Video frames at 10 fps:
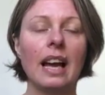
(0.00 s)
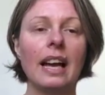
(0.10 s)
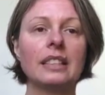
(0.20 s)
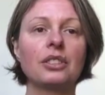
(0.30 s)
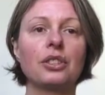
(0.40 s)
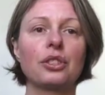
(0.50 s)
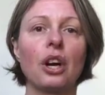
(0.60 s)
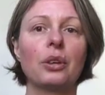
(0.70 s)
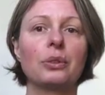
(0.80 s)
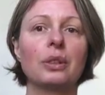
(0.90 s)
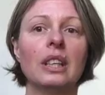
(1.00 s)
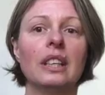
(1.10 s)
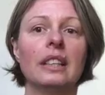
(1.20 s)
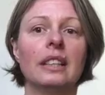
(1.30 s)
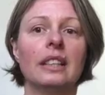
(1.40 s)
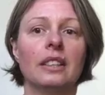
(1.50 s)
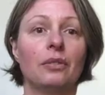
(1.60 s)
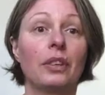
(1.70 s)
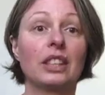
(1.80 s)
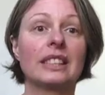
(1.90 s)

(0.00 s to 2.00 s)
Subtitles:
And so, for